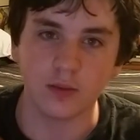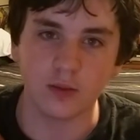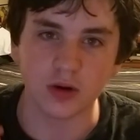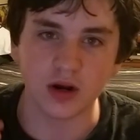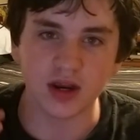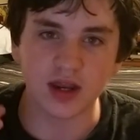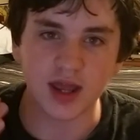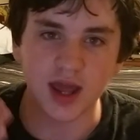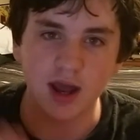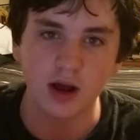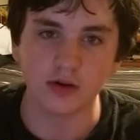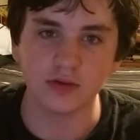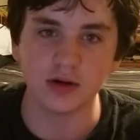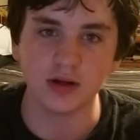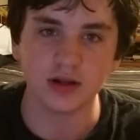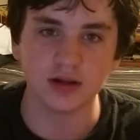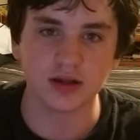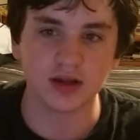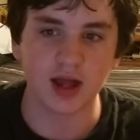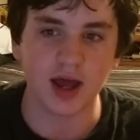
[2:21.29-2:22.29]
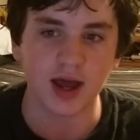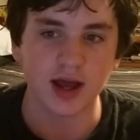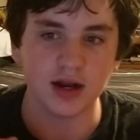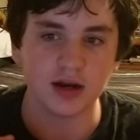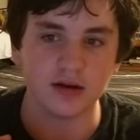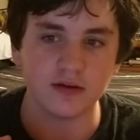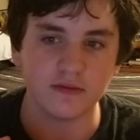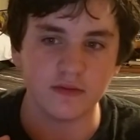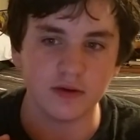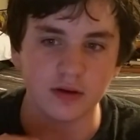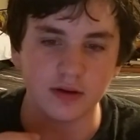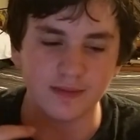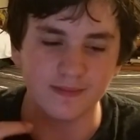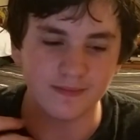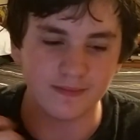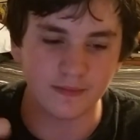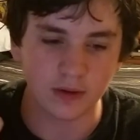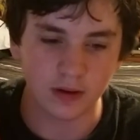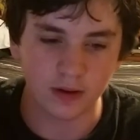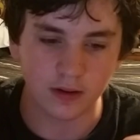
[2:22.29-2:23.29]
what I count as kind of a
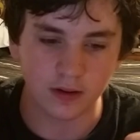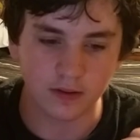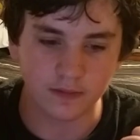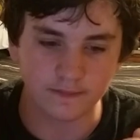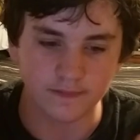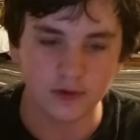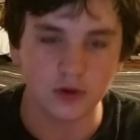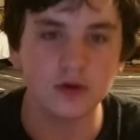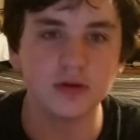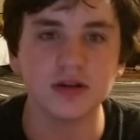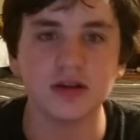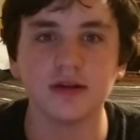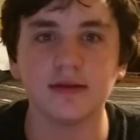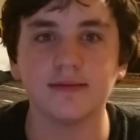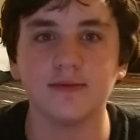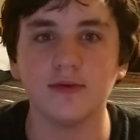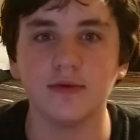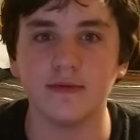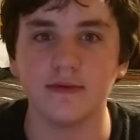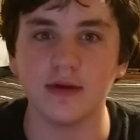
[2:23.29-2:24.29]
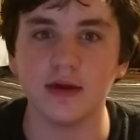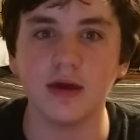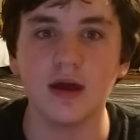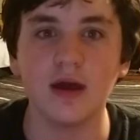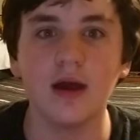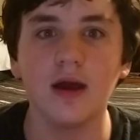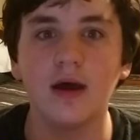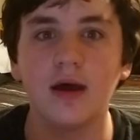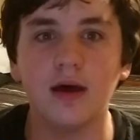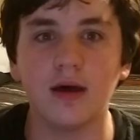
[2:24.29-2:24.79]
versus movie,